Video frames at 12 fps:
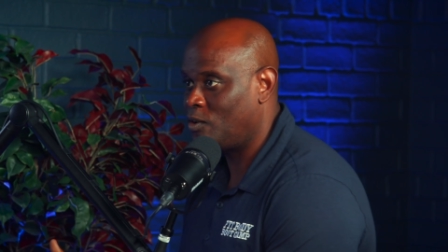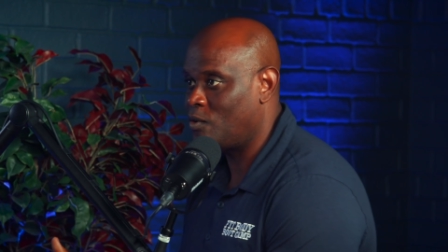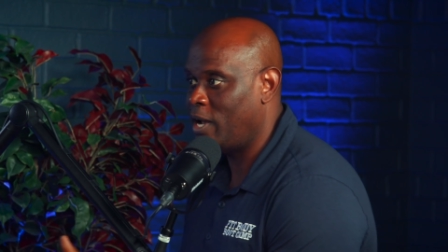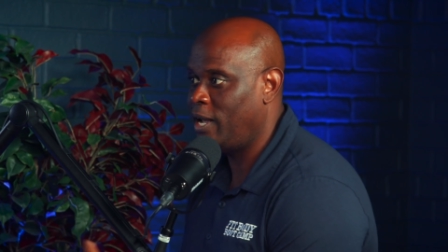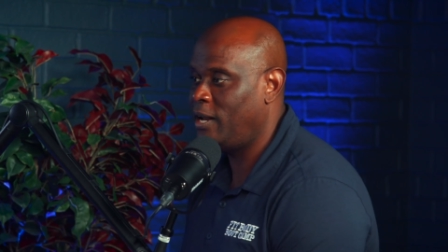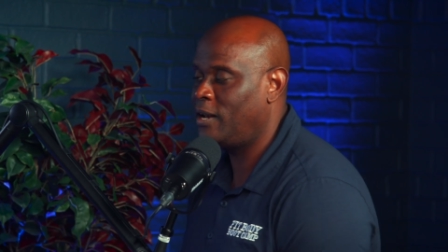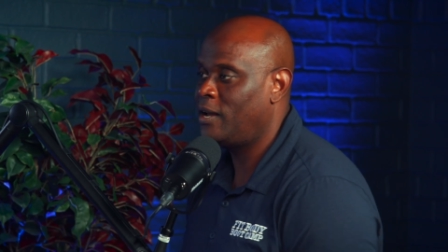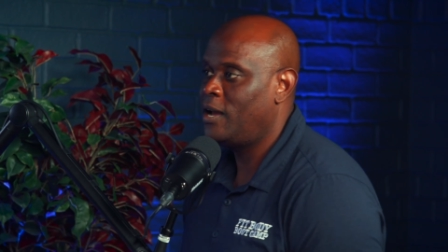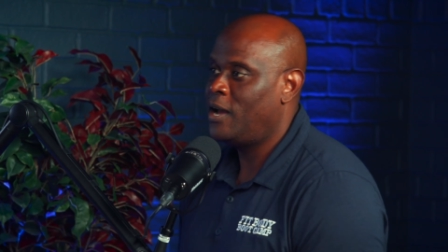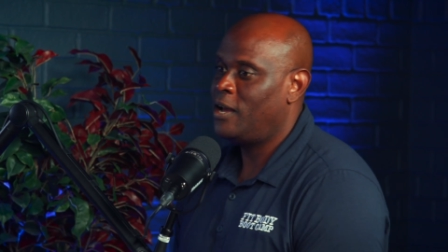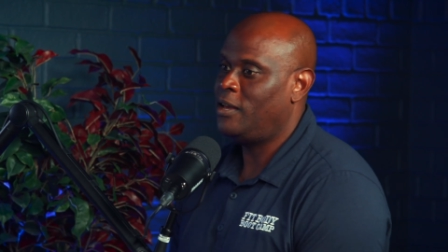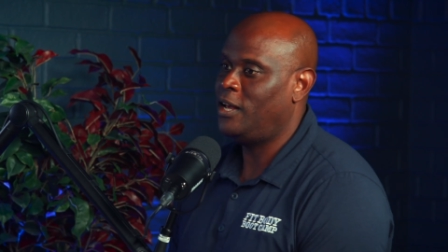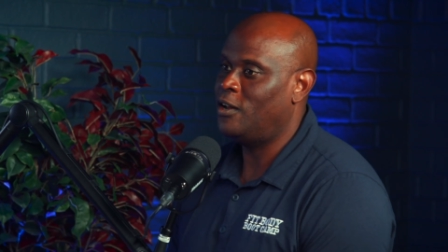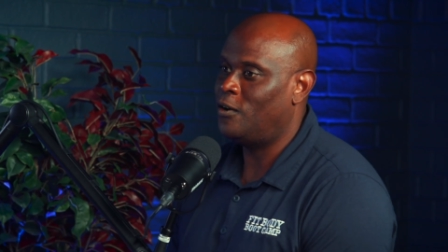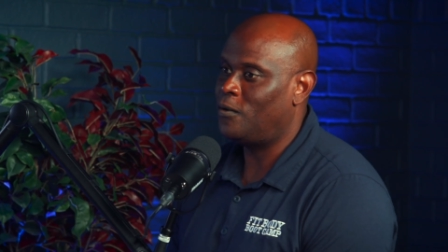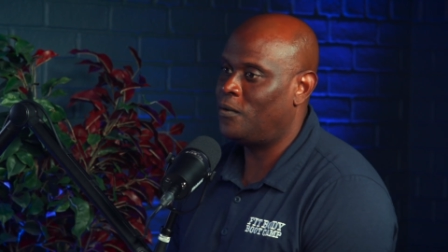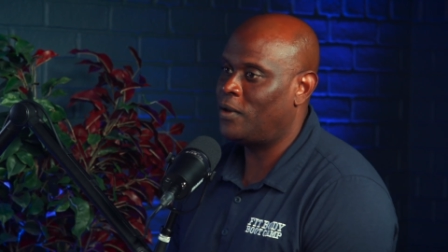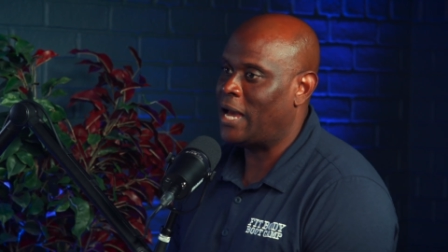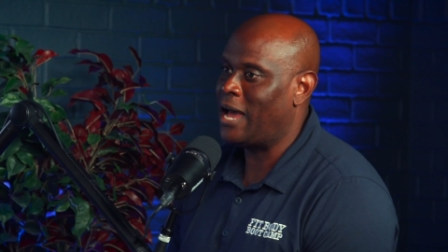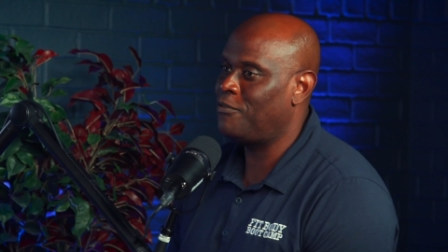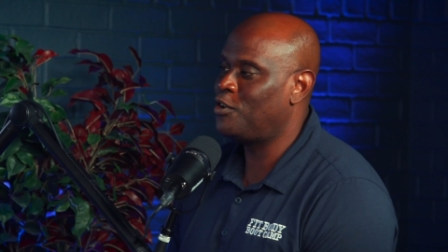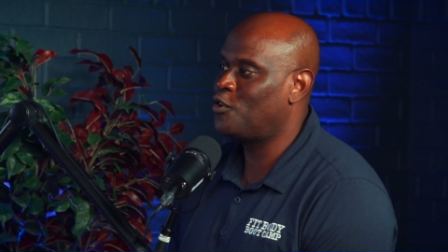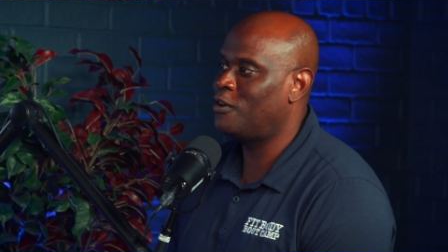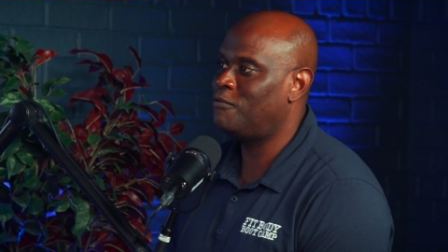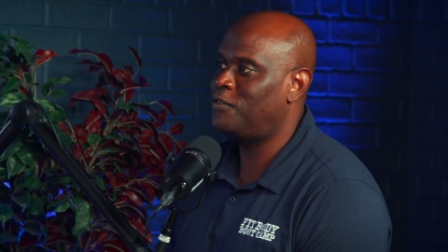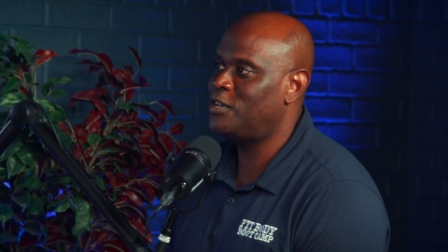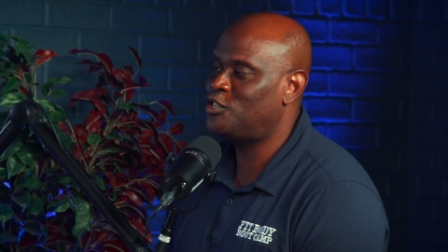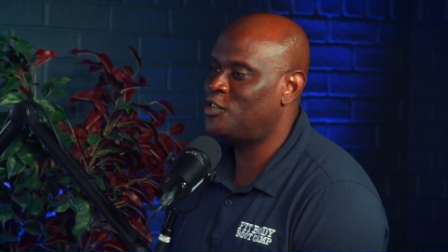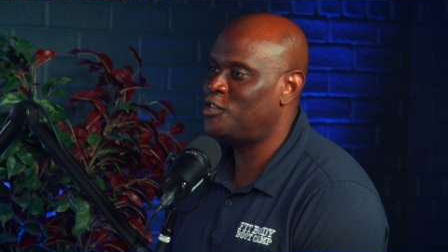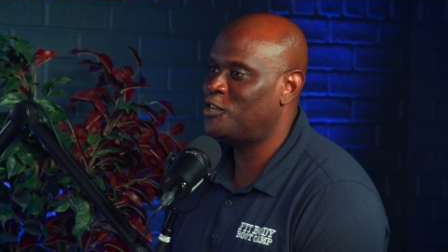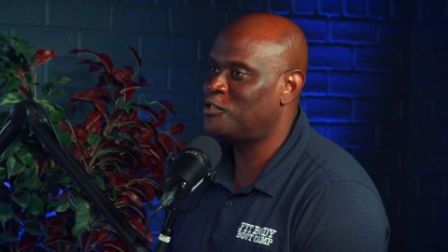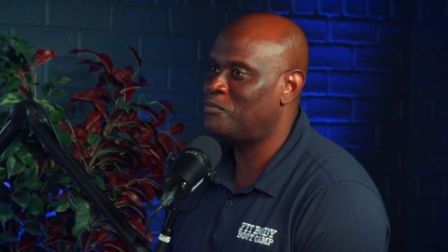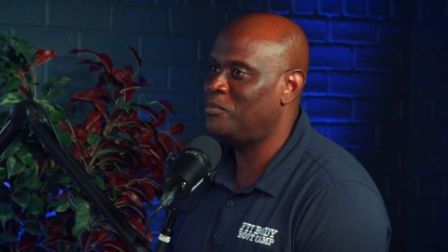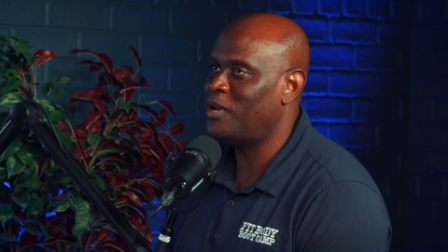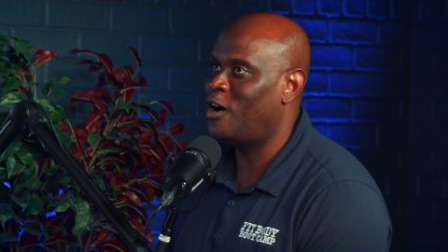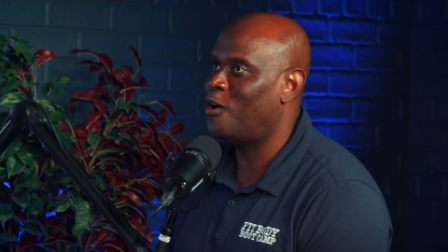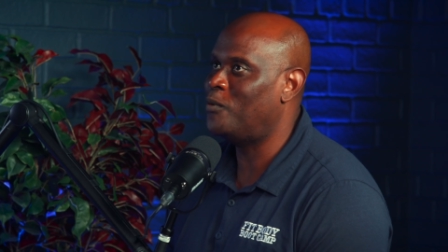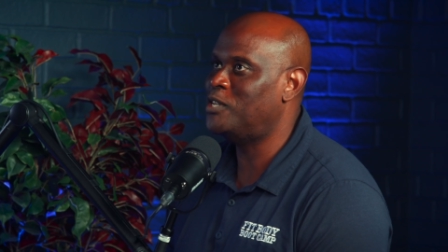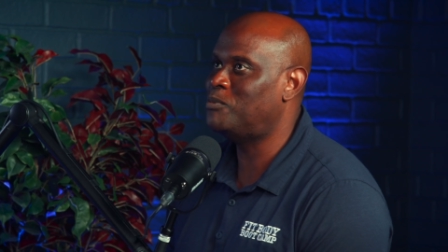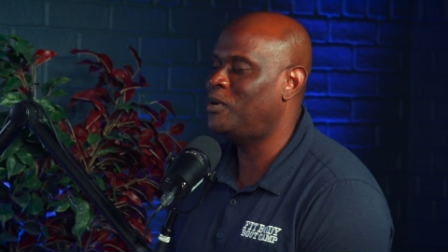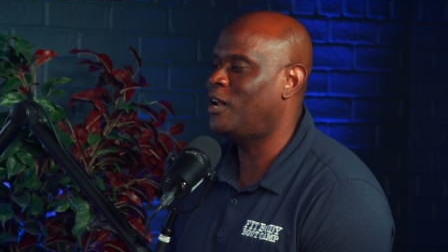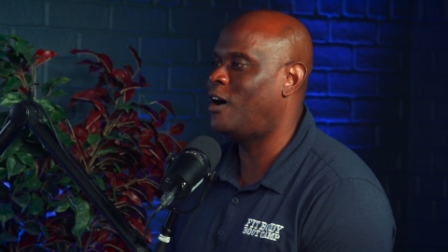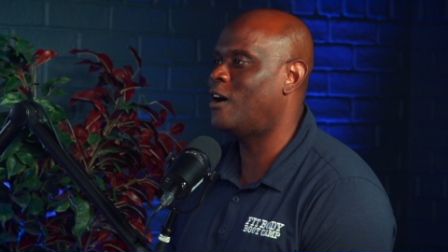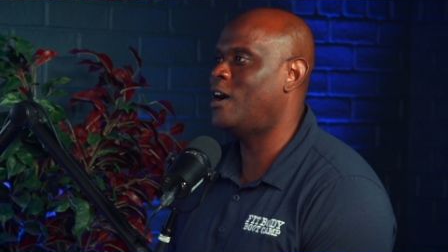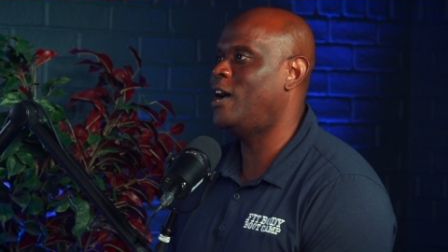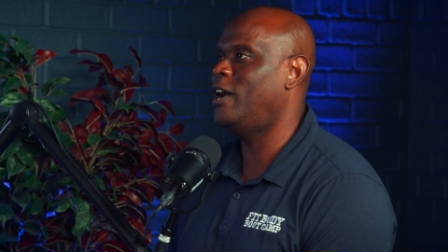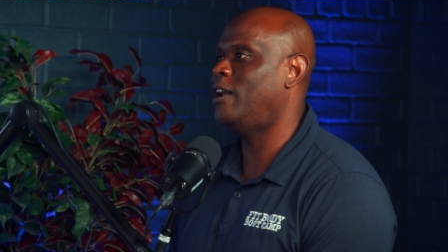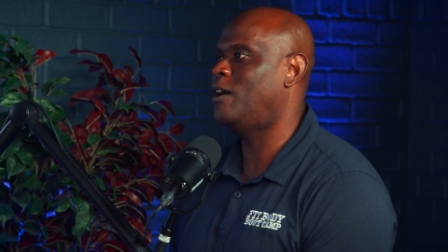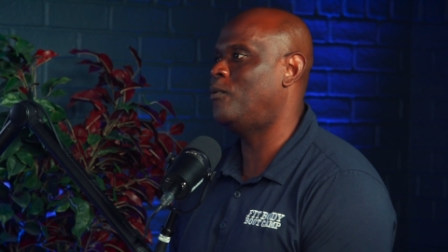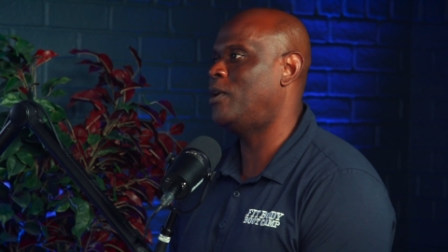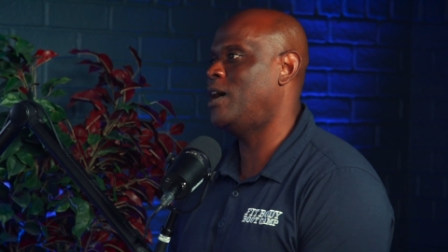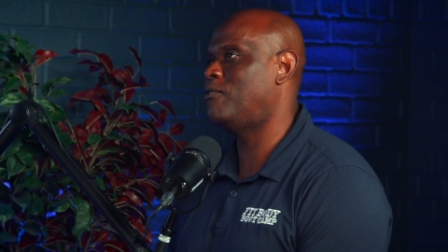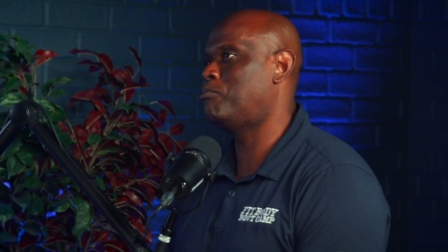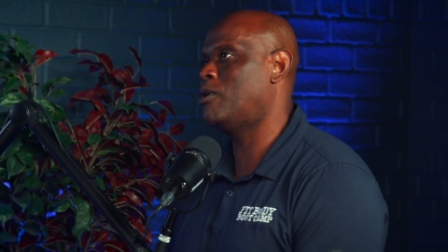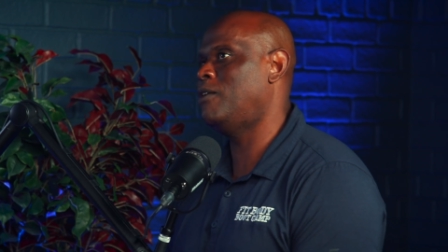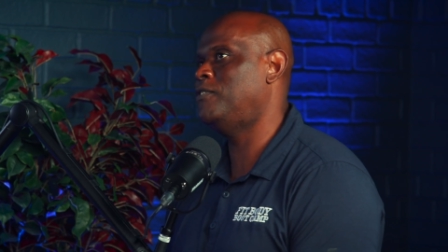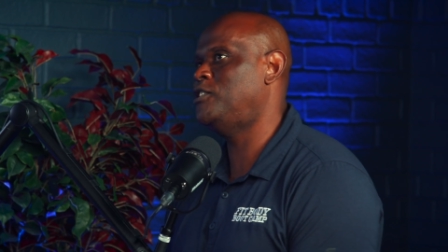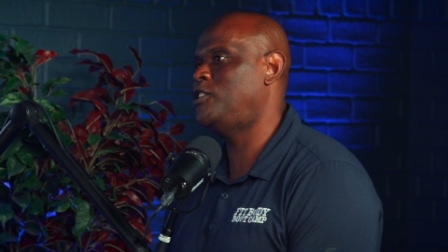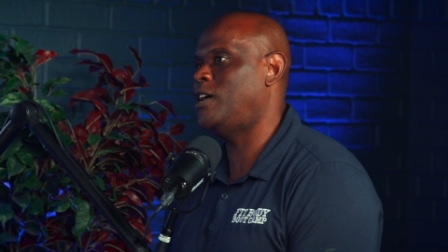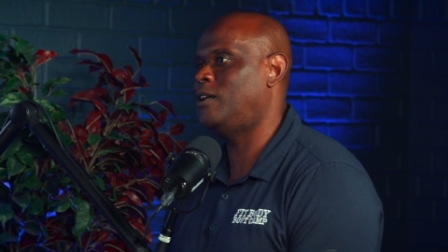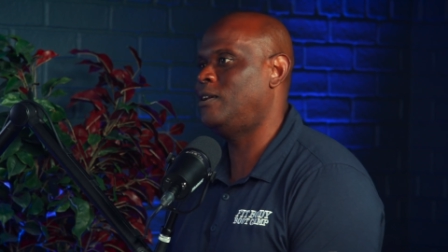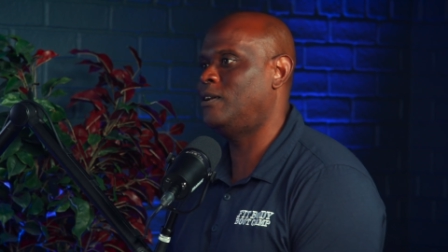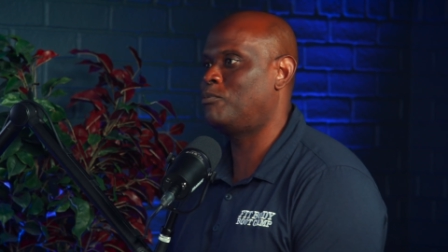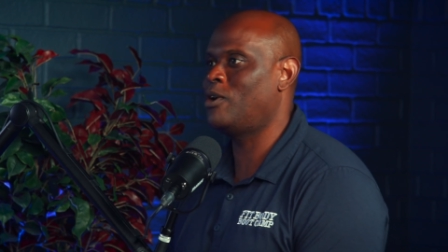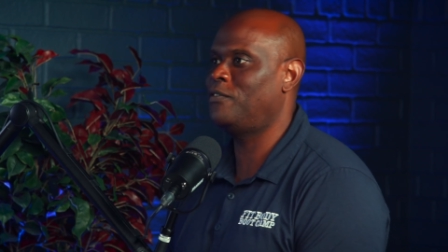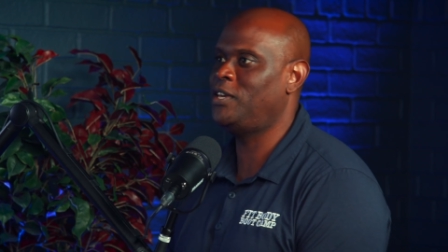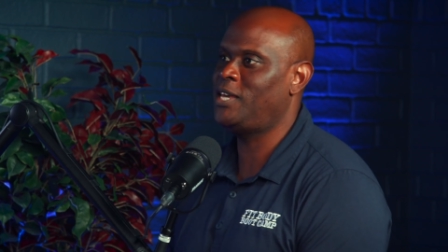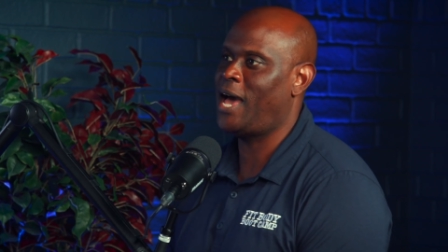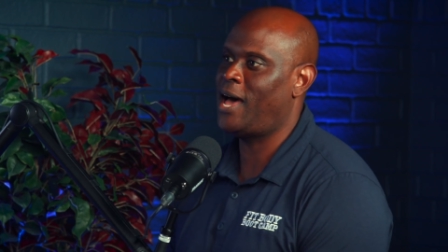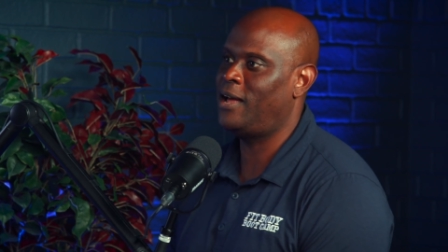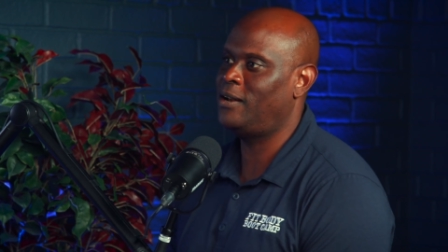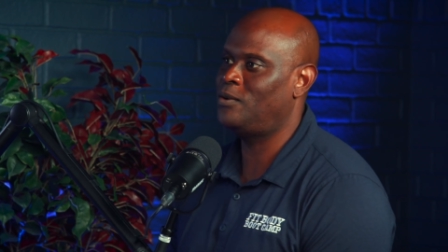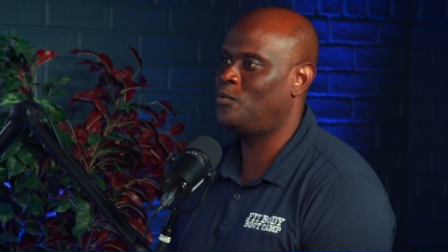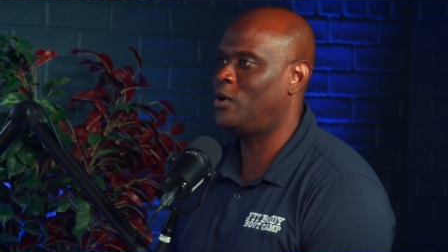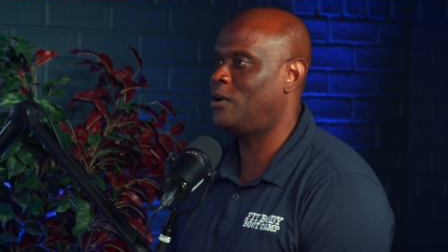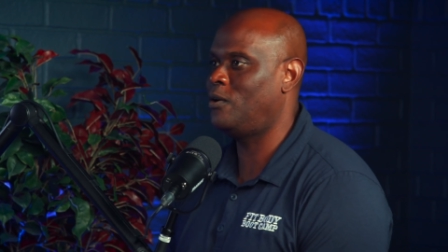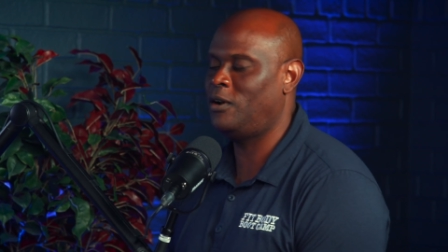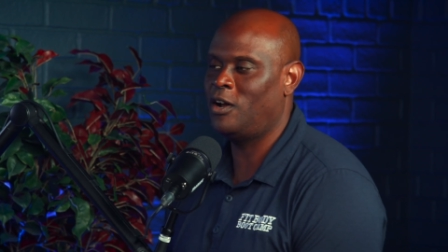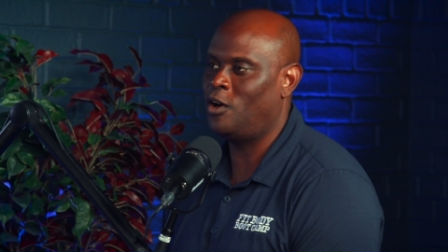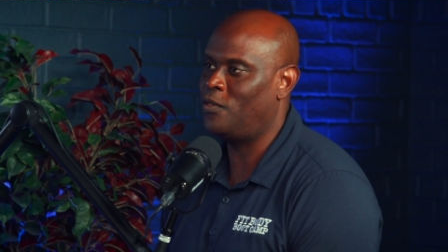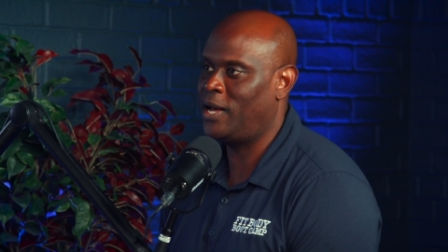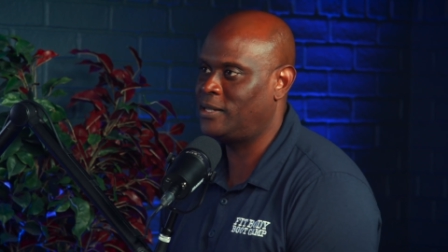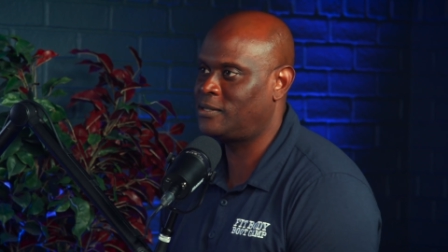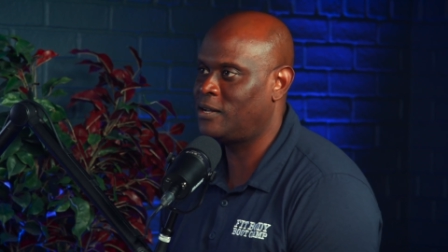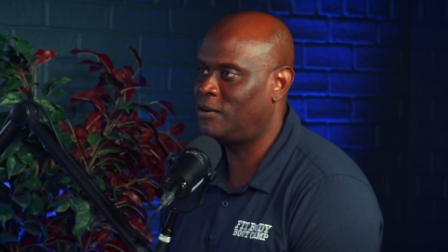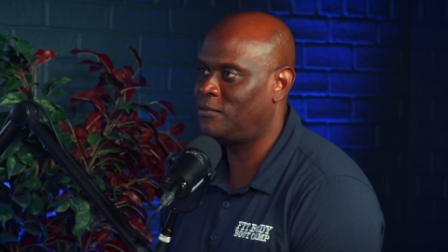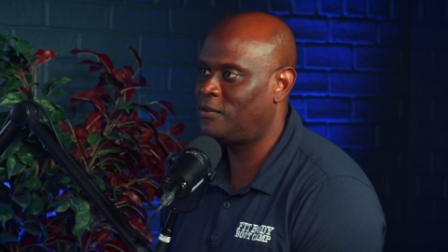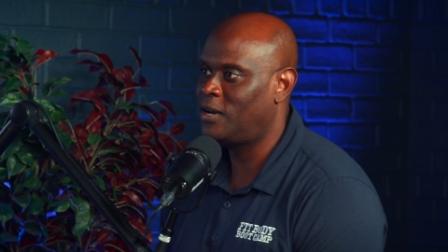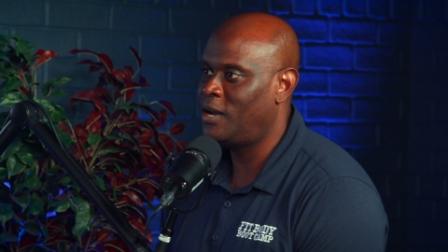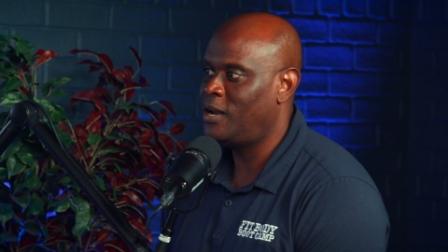right? You know, having great vision doesn't always mean, all right, I want to have a private jet and a private yacht and what and all that stuff.